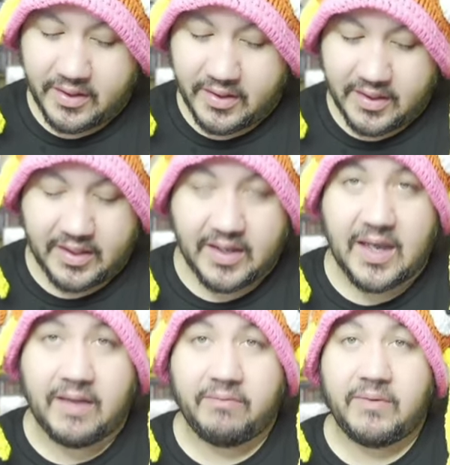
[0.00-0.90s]
I
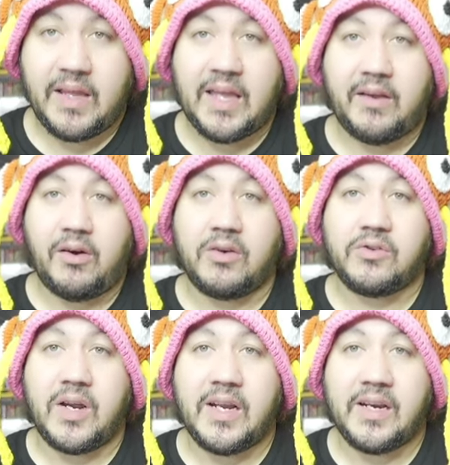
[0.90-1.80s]
got 8 cards
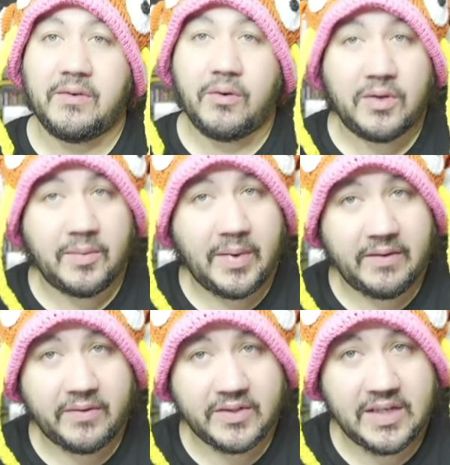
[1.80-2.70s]
graded, only paid
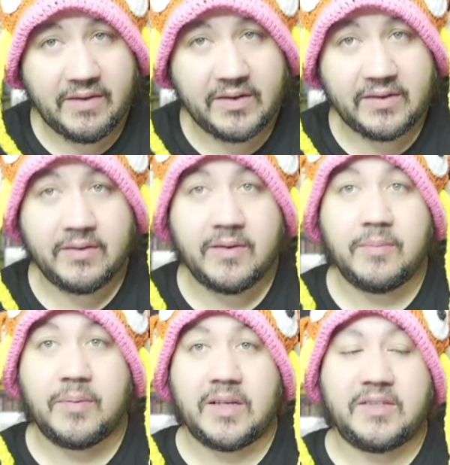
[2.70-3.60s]
for 7
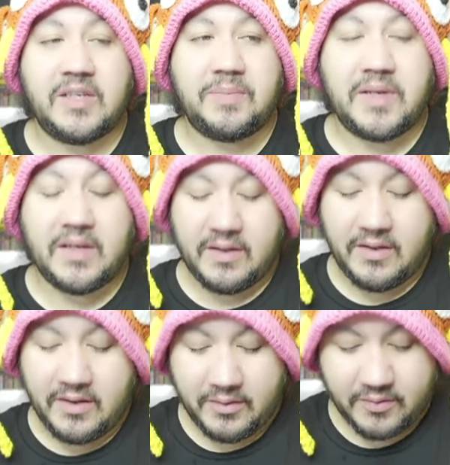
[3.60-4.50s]
plus shipping,
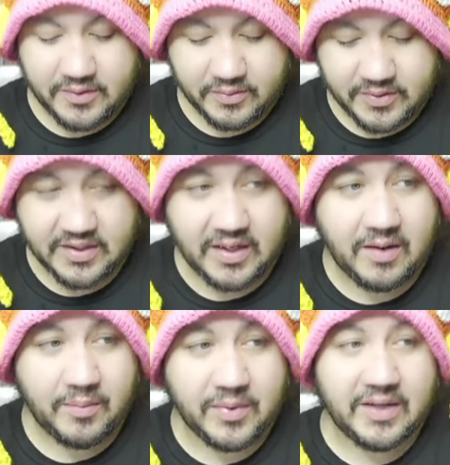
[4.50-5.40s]
which was an
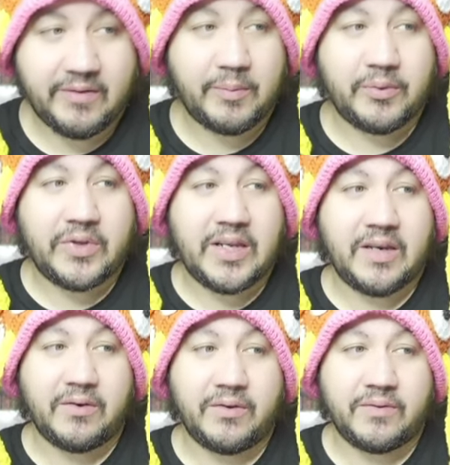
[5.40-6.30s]
unbelievable
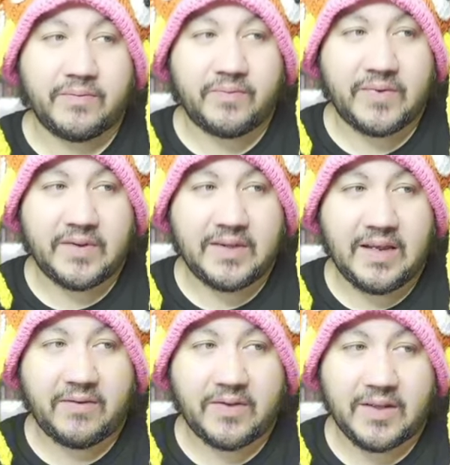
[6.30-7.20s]
deal.
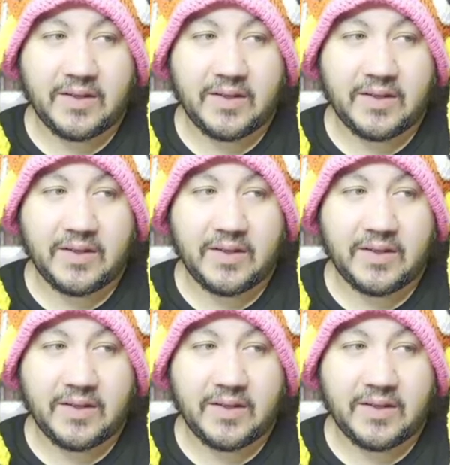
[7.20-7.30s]
Definitely